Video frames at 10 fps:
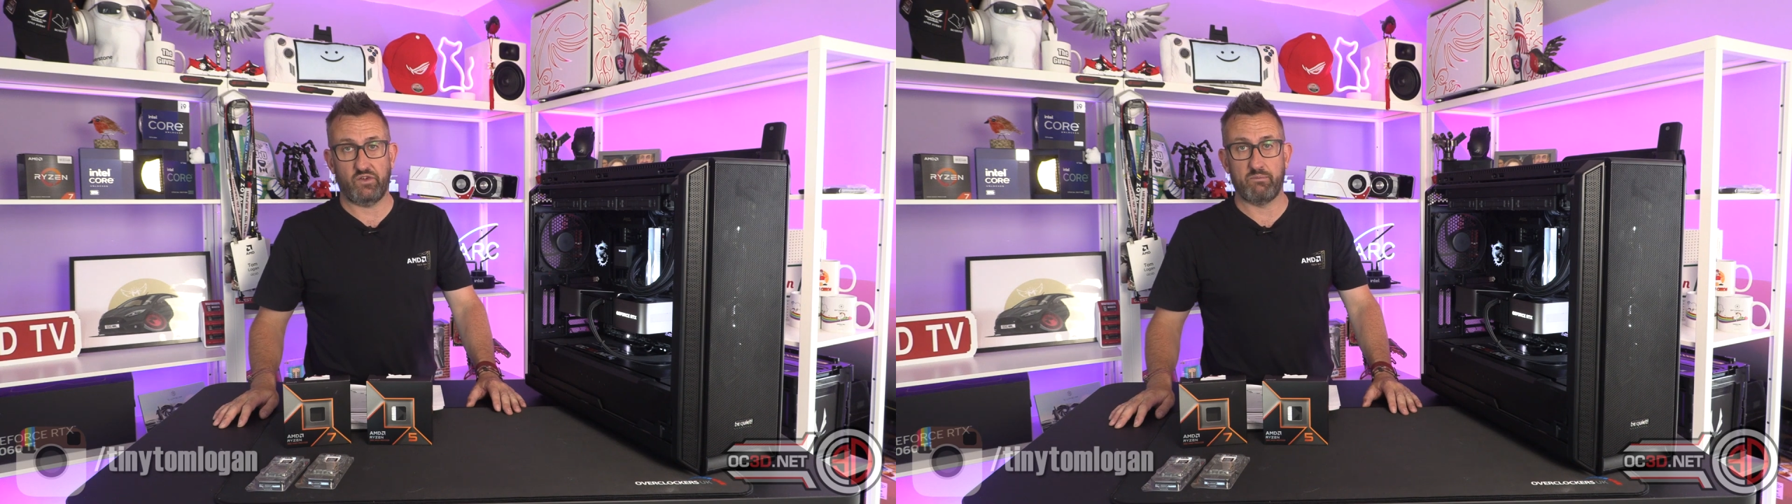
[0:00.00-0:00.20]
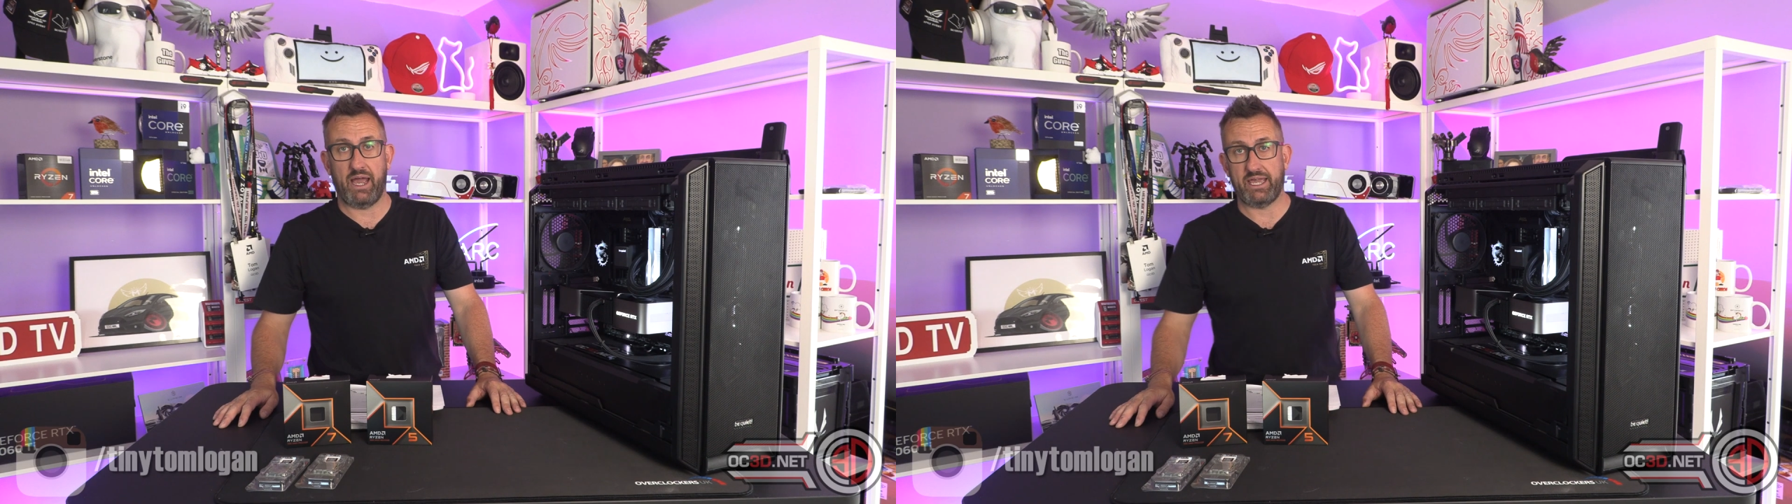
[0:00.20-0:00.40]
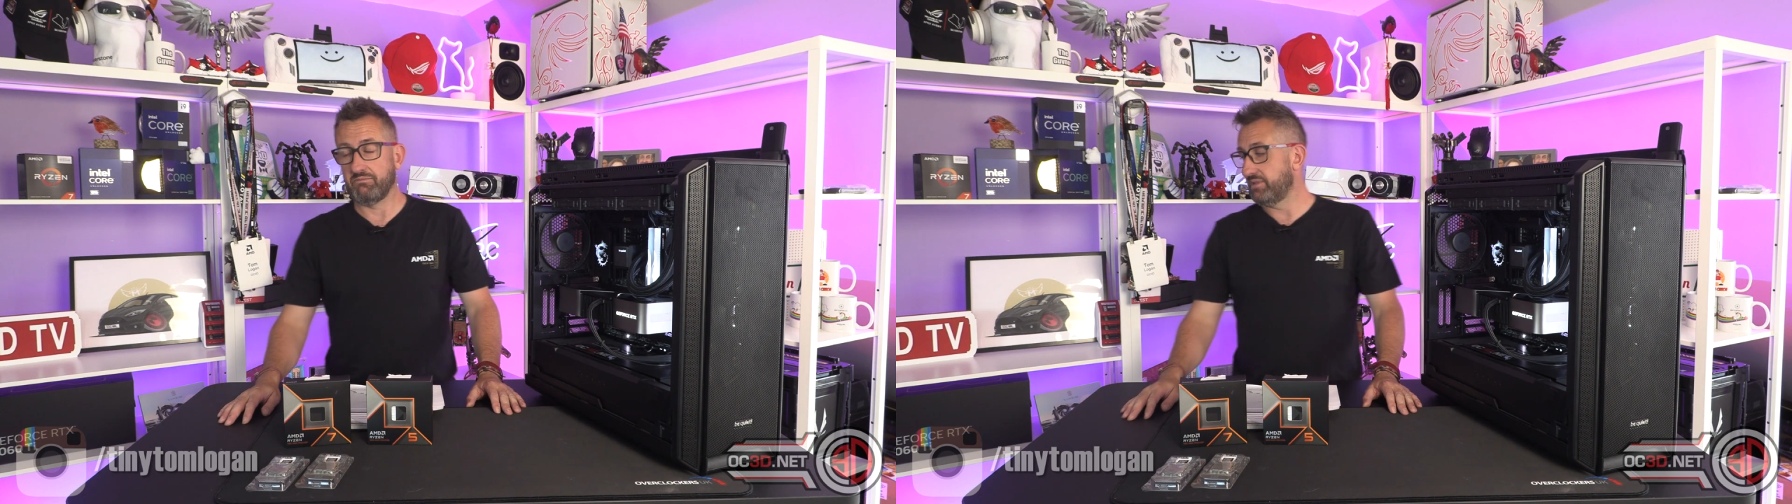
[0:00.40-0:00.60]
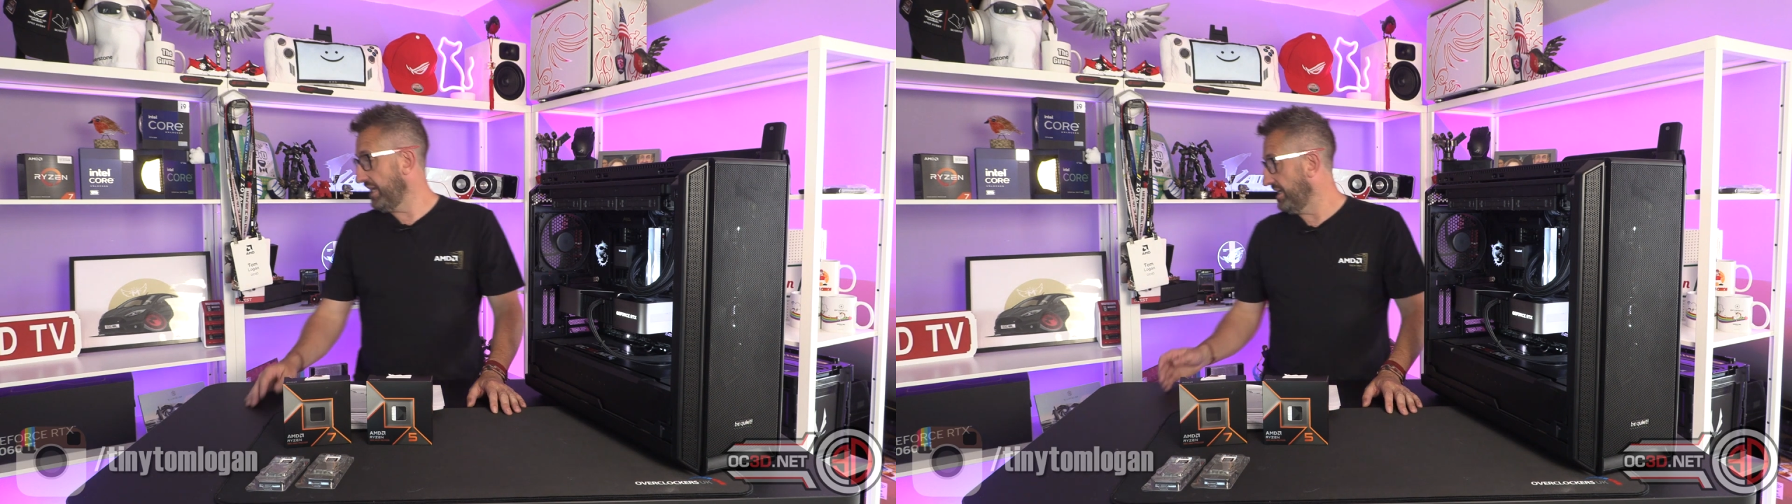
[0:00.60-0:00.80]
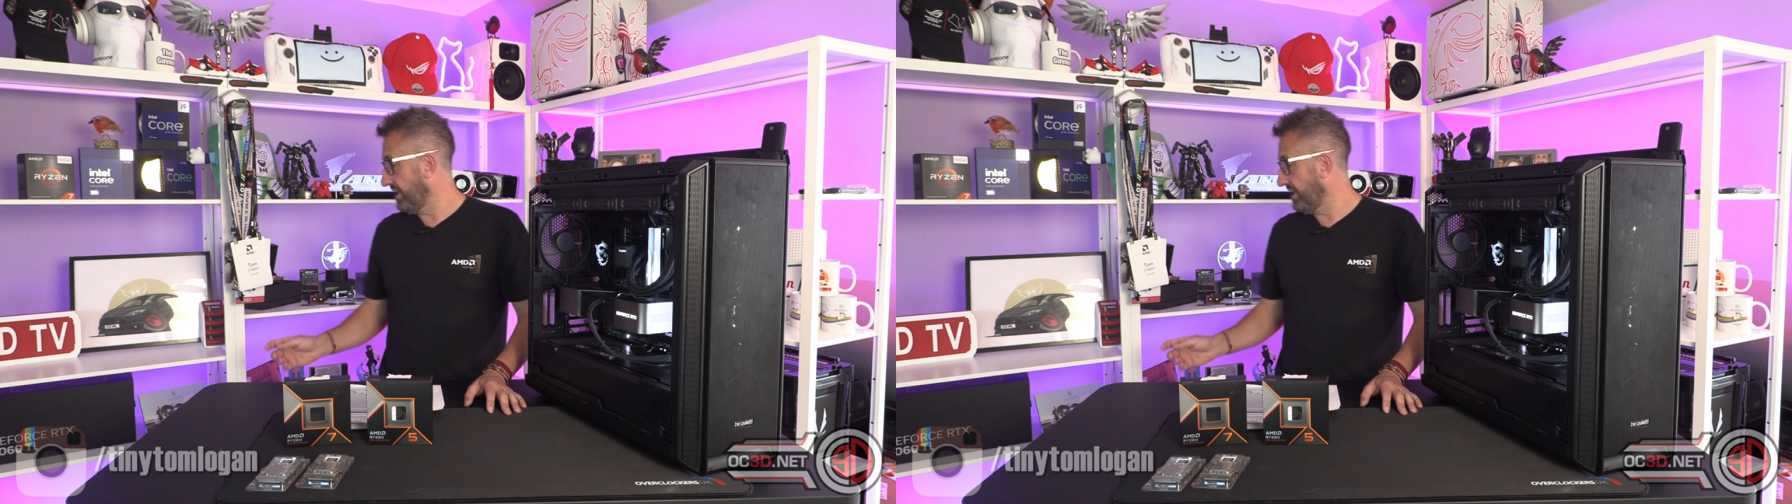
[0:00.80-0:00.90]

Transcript: from AMD.